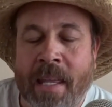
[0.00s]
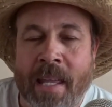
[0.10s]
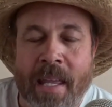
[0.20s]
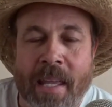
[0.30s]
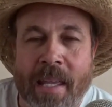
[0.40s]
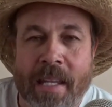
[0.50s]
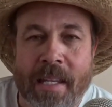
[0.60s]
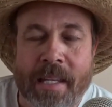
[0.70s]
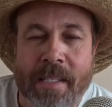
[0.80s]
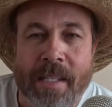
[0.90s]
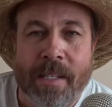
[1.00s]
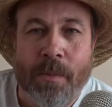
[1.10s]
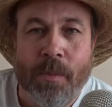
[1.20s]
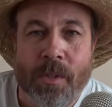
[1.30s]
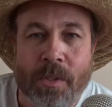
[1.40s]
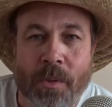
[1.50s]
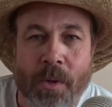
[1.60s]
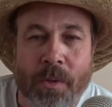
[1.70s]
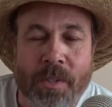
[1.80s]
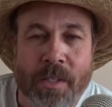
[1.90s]
And he said it was
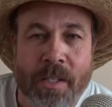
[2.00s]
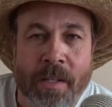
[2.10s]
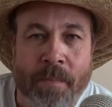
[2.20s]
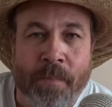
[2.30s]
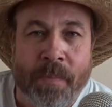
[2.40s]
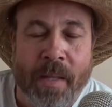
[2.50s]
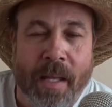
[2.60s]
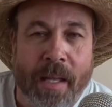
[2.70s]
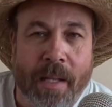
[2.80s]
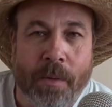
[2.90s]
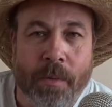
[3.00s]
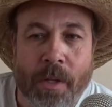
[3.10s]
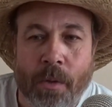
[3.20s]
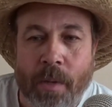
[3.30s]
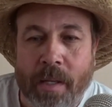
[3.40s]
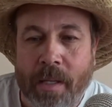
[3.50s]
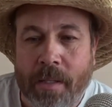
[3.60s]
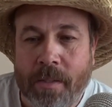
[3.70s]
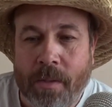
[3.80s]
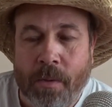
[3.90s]
crossing, I don't know, I
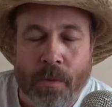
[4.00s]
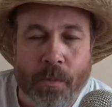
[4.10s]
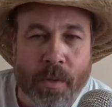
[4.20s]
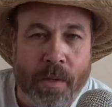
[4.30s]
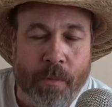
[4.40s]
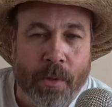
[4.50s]
guess a river